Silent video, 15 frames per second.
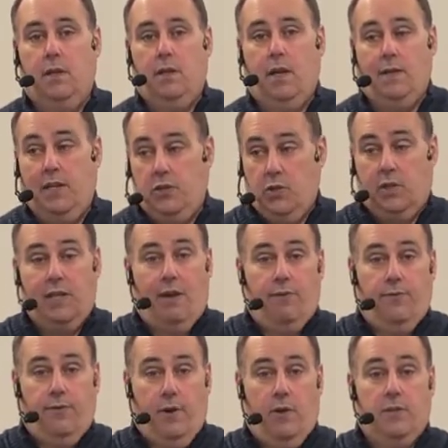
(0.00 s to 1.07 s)
And they took that
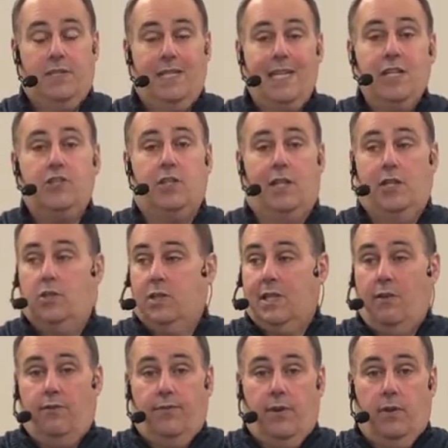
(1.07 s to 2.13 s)
false teaching, they took
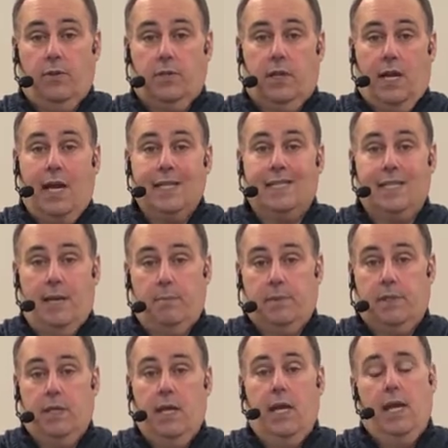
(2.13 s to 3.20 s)
that false
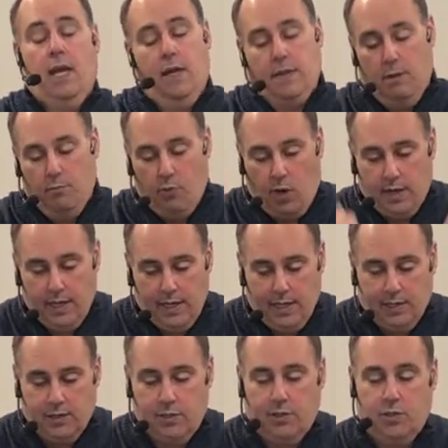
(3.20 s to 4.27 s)
concepts, and they brought it
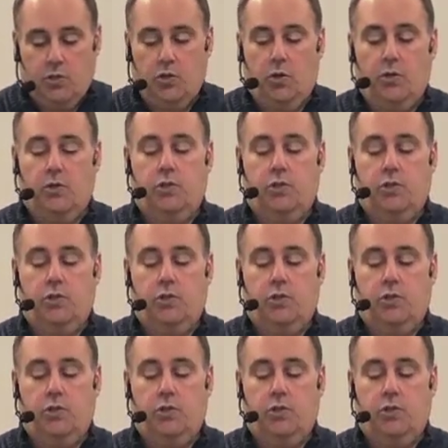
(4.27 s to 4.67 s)
into the church.